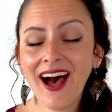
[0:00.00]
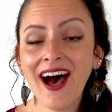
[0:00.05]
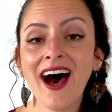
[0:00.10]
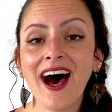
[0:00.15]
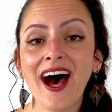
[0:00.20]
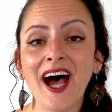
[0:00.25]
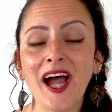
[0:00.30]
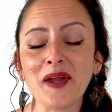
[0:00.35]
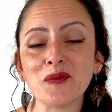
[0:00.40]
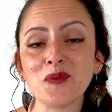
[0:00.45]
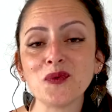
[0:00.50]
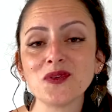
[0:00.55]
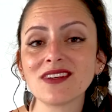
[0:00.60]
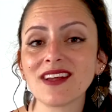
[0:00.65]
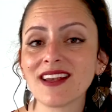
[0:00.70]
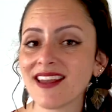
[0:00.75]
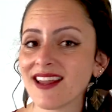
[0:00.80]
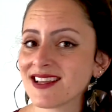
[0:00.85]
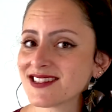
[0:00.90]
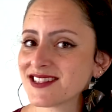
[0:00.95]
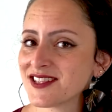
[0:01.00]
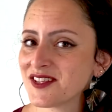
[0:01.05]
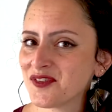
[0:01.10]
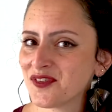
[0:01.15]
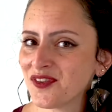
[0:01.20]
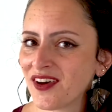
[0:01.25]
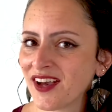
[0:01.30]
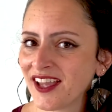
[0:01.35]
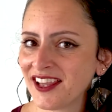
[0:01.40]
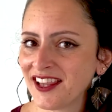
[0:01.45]
I would
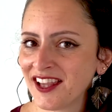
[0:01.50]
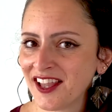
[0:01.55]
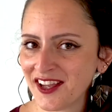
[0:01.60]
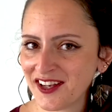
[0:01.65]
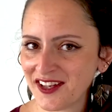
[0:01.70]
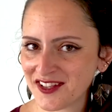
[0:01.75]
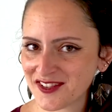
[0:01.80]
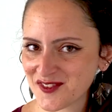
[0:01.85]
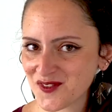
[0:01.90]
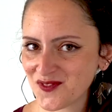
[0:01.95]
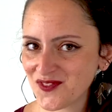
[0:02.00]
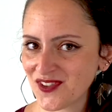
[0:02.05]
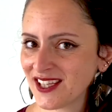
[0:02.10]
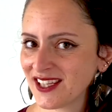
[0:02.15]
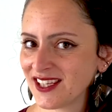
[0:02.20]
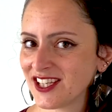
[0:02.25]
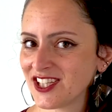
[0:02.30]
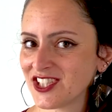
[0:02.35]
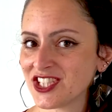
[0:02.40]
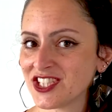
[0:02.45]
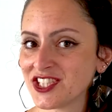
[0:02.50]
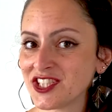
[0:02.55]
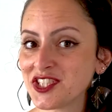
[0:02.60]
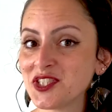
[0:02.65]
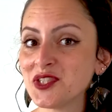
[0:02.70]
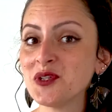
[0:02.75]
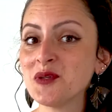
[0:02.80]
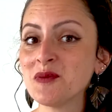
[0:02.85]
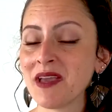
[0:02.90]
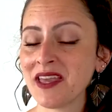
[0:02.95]
classify learners of English in
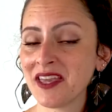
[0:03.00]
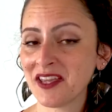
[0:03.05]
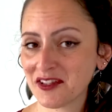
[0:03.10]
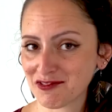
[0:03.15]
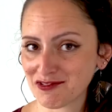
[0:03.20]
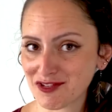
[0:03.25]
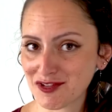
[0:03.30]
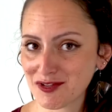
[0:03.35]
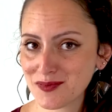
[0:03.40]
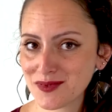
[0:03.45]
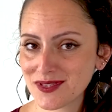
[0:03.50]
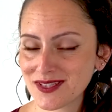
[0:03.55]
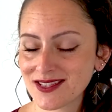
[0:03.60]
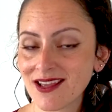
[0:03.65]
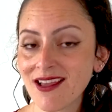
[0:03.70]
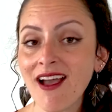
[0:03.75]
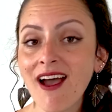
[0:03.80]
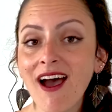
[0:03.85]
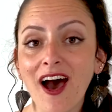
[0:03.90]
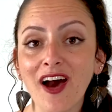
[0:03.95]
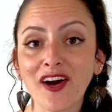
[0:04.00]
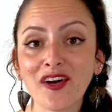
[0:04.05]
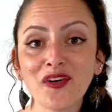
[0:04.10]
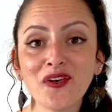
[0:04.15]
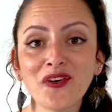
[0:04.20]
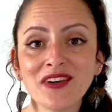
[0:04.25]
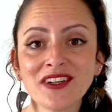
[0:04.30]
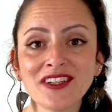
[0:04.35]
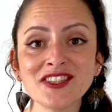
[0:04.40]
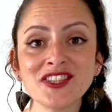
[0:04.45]
2 main groups
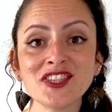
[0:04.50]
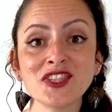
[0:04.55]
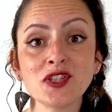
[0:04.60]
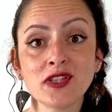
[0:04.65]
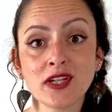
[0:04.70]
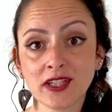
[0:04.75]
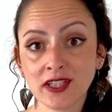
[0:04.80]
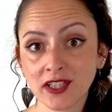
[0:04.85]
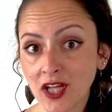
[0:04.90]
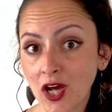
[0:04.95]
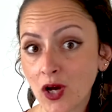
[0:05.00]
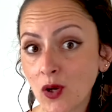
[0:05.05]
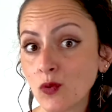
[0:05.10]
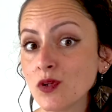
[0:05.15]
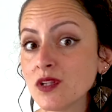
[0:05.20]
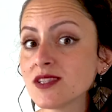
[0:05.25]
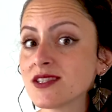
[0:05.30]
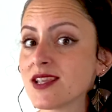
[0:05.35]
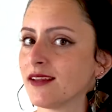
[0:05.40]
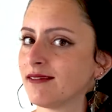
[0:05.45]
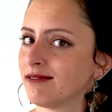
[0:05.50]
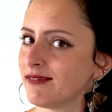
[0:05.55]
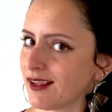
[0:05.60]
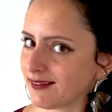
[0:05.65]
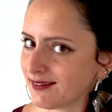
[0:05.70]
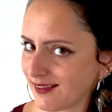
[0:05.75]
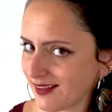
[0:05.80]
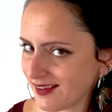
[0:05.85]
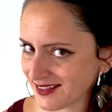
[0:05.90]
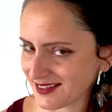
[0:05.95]
according to their goals and
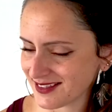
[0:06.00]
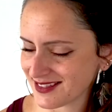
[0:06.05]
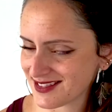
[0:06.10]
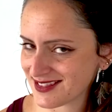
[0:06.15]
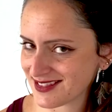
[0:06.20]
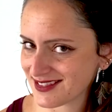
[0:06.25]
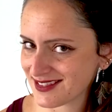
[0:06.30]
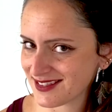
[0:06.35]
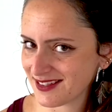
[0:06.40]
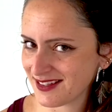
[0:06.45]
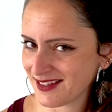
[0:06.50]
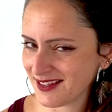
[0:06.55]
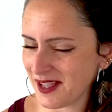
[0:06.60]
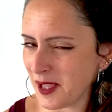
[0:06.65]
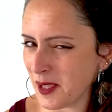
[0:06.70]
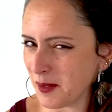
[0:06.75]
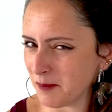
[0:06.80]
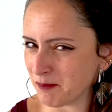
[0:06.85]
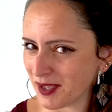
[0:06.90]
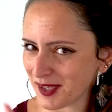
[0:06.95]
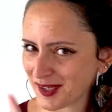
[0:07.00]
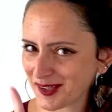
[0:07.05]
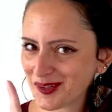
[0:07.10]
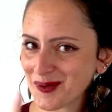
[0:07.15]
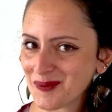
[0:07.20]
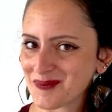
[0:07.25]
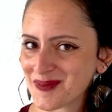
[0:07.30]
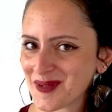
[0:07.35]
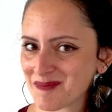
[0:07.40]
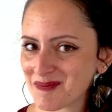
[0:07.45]
deadlines. My group
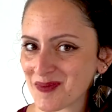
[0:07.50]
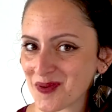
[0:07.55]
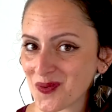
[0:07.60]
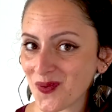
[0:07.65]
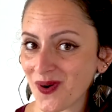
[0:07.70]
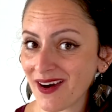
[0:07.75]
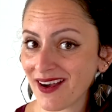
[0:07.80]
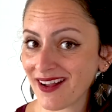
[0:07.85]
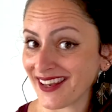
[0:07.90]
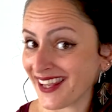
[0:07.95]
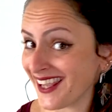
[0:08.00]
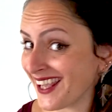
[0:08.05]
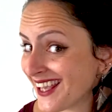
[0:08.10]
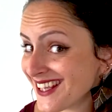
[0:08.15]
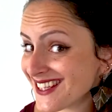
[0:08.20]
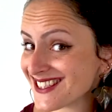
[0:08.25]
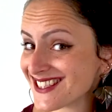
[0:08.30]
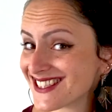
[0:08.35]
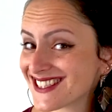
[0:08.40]
number 1 is